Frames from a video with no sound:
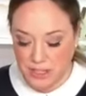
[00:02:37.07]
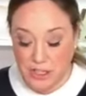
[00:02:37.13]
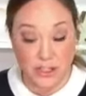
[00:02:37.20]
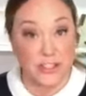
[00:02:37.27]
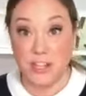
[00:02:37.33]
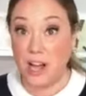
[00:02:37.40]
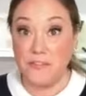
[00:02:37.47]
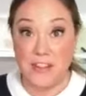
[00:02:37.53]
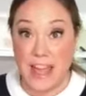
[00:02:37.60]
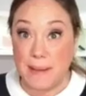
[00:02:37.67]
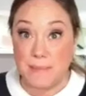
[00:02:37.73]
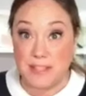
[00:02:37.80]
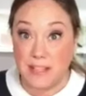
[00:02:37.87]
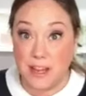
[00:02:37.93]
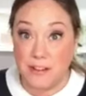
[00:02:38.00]
just off
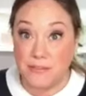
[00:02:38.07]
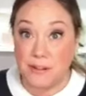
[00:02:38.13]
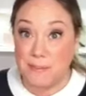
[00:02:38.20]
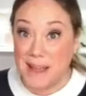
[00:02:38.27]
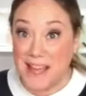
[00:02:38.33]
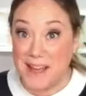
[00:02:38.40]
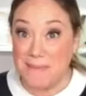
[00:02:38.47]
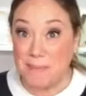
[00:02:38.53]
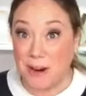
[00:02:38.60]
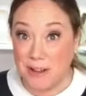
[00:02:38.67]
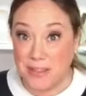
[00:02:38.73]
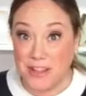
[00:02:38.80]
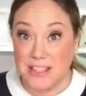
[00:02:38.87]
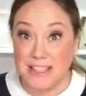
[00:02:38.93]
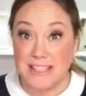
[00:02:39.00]
Amazon from Aunt
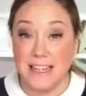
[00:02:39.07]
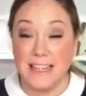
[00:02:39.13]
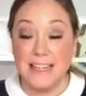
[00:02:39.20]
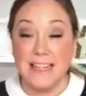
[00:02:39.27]
Martha's.